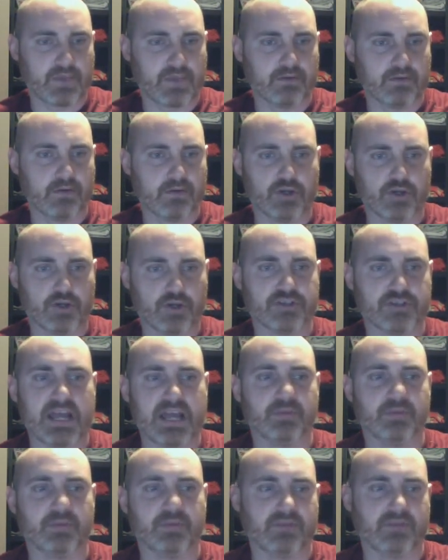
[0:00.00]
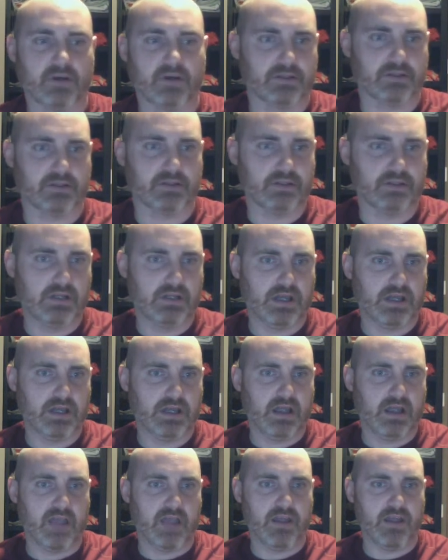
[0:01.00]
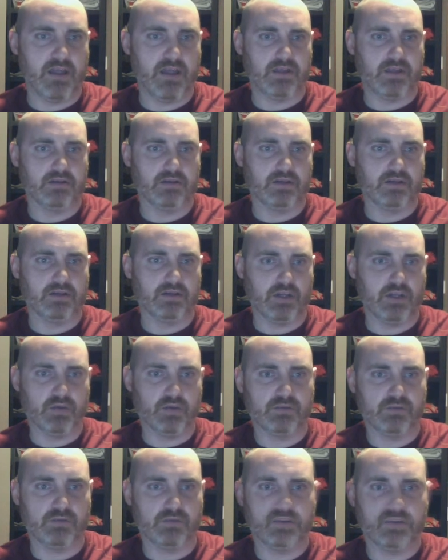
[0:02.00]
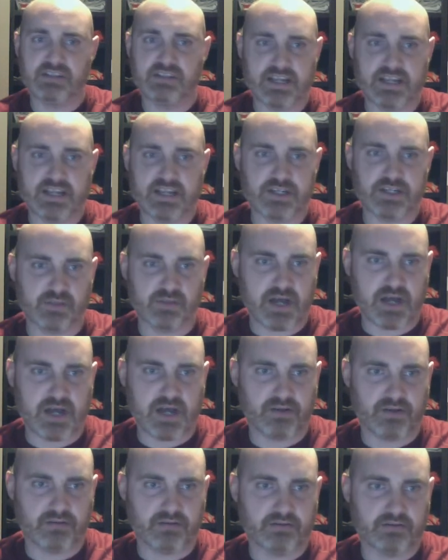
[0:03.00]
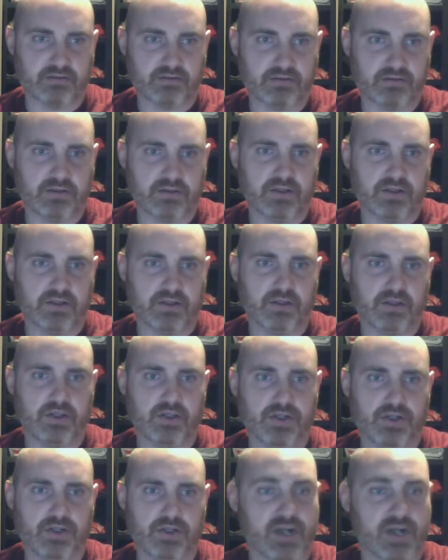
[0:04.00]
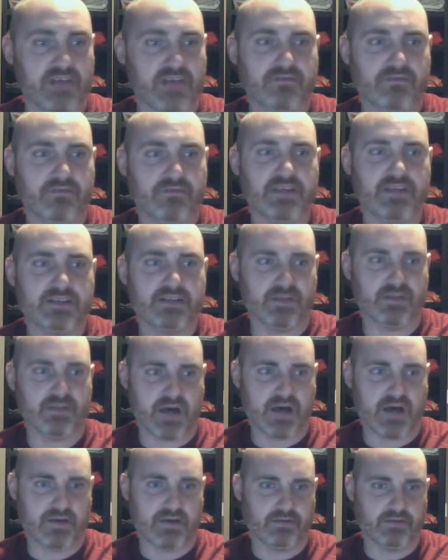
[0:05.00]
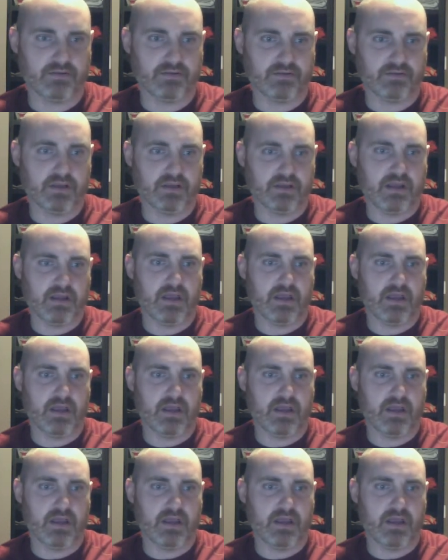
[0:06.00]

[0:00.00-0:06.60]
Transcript: or your type of dog, and then you send it to your model. You try and fit to the model, And